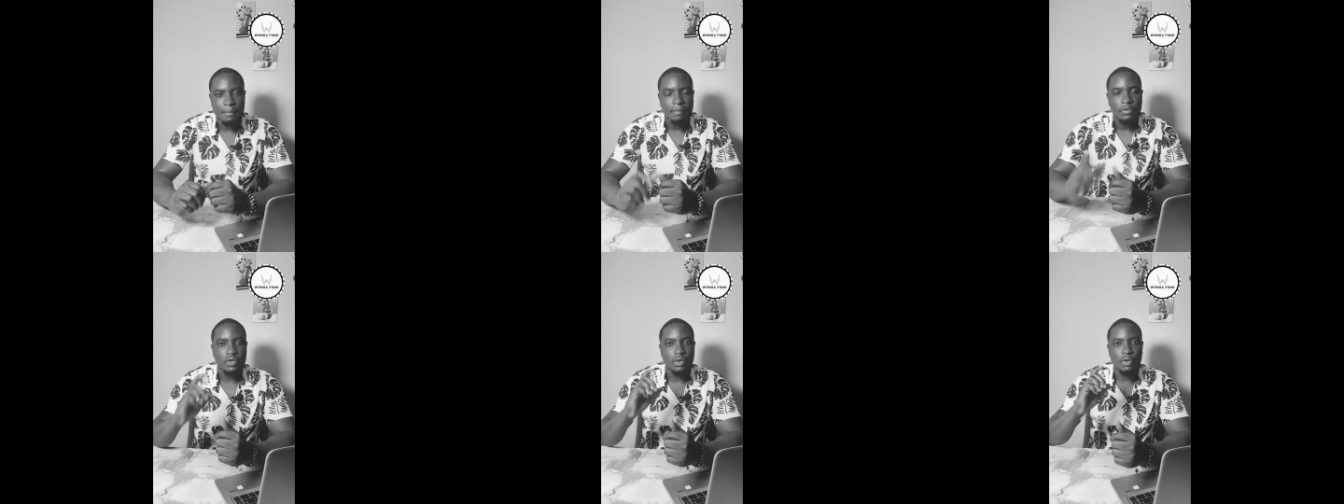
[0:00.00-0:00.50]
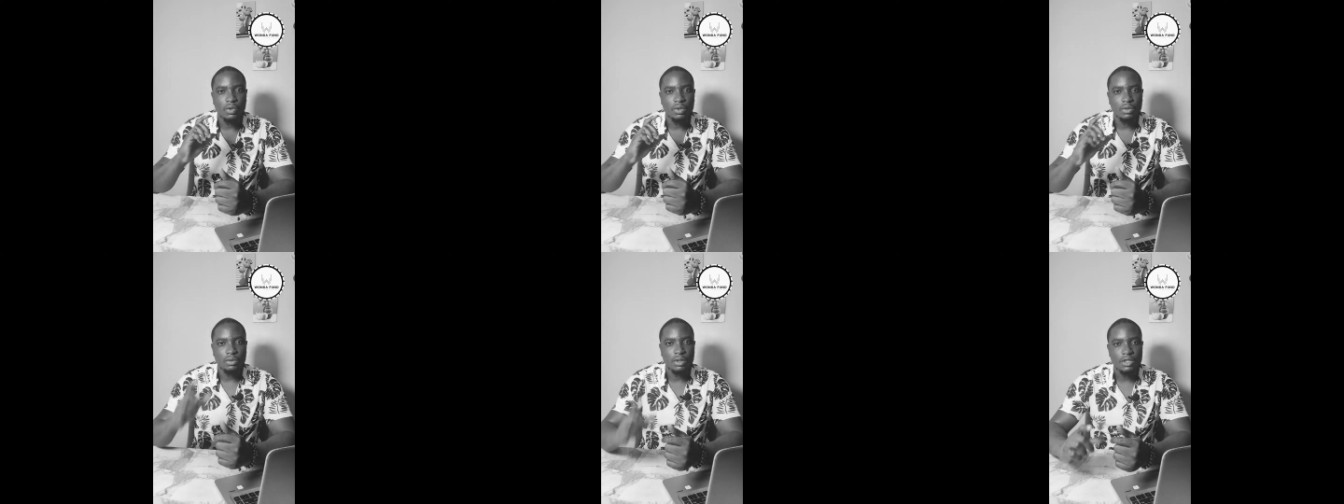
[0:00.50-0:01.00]
So
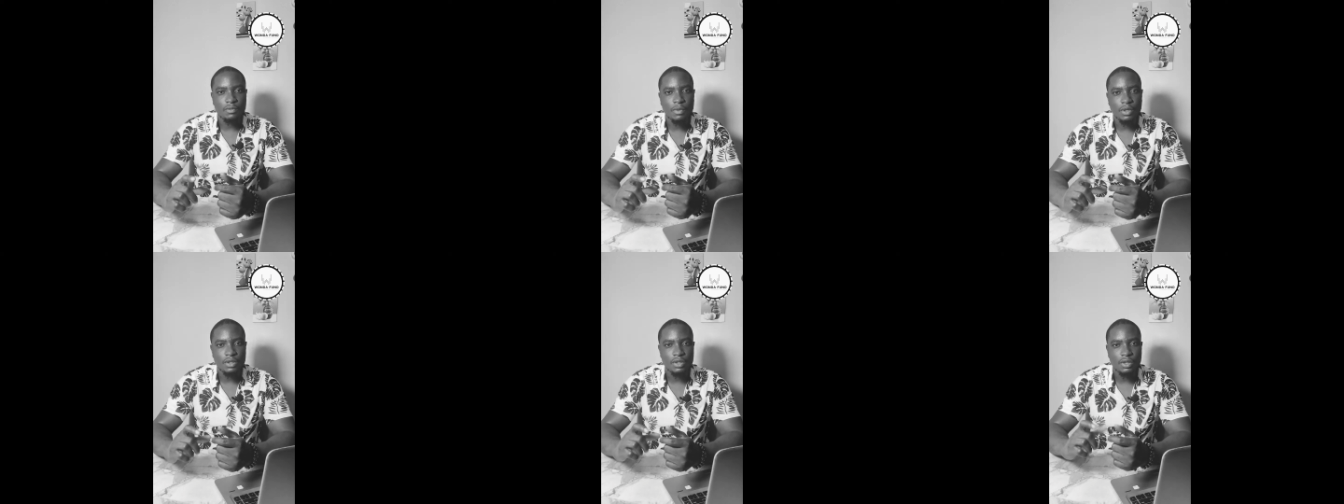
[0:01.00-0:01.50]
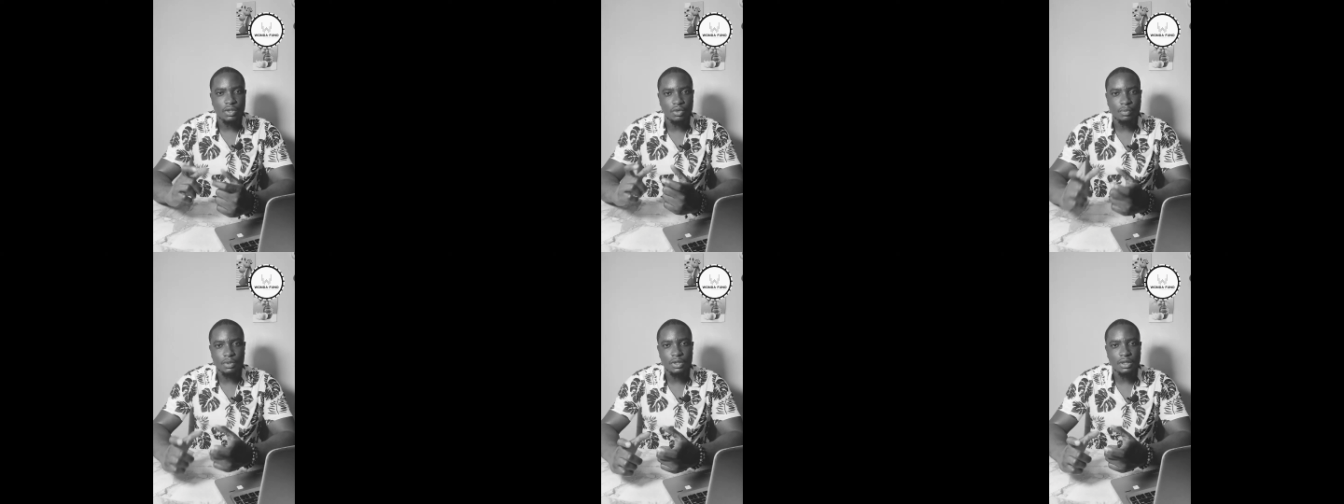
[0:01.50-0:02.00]
this month you
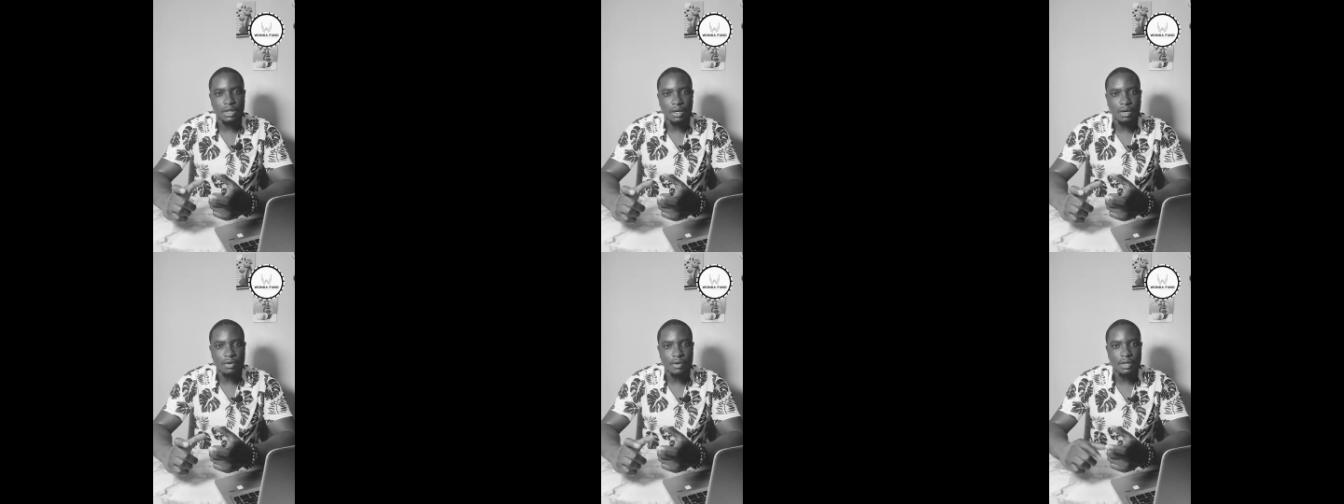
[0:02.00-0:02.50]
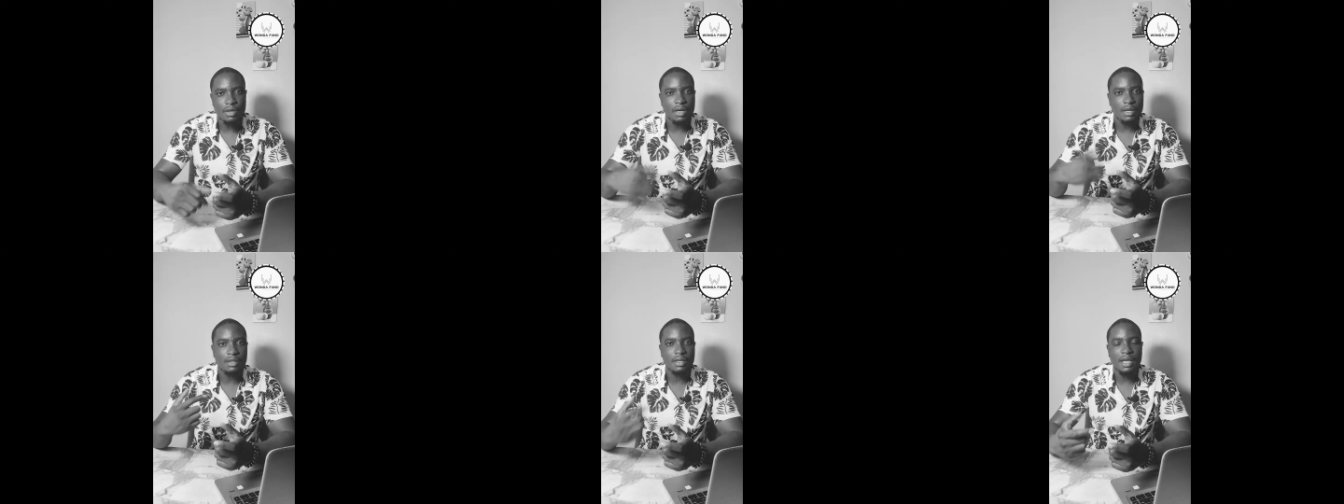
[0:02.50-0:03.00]
put in
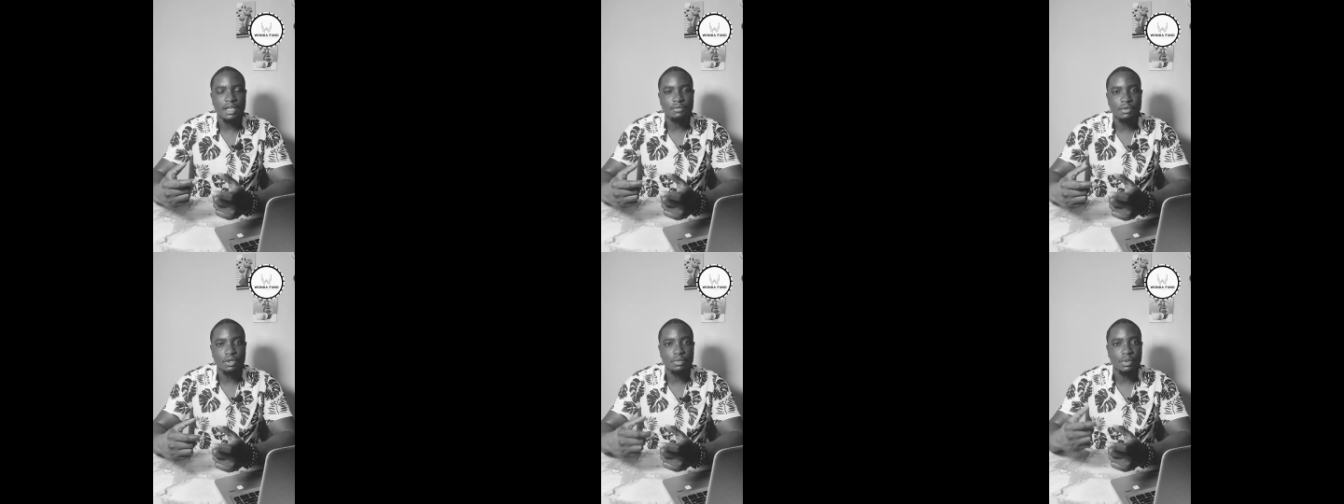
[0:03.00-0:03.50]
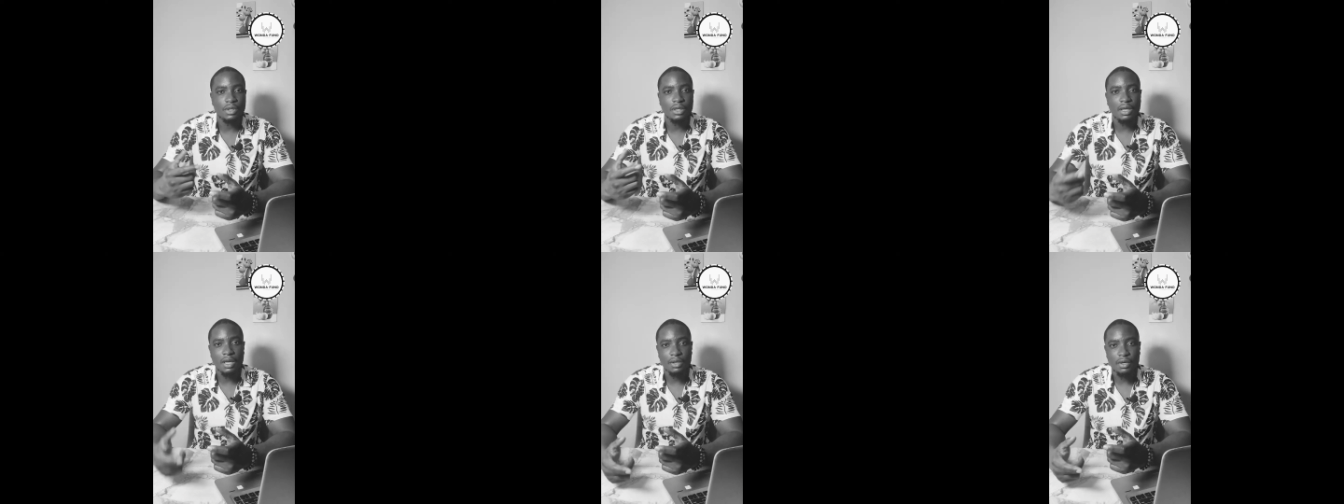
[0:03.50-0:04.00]
$100, the next month you put in
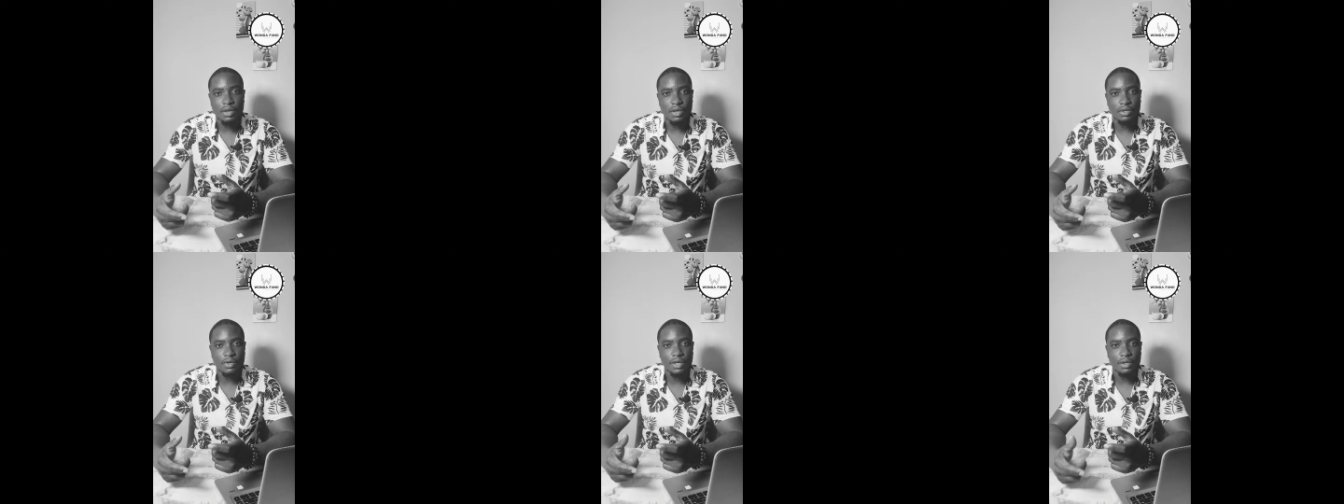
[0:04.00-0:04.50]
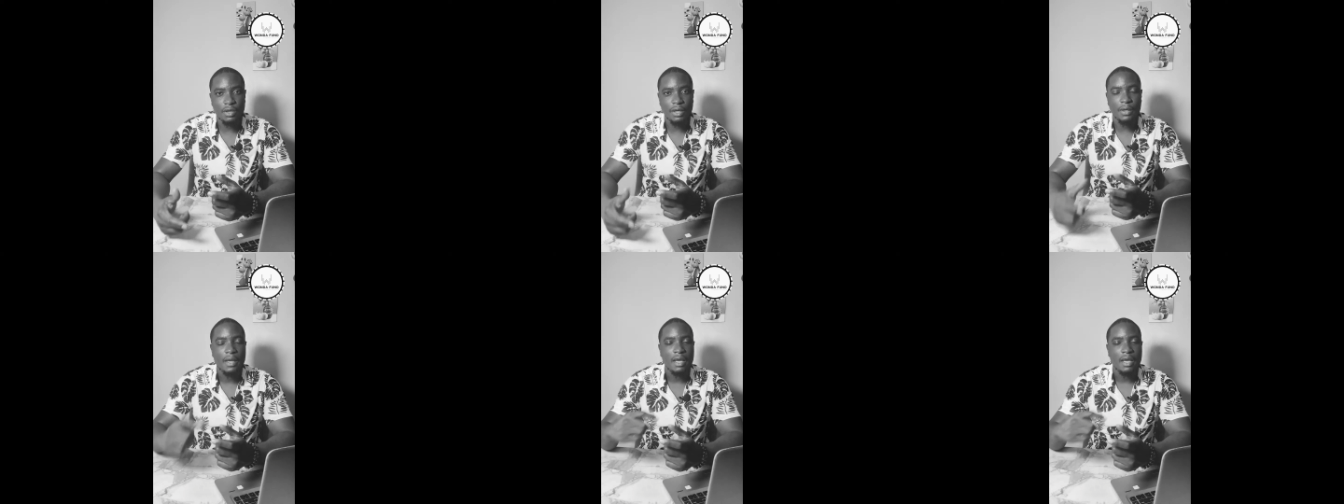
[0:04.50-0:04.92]
another $100,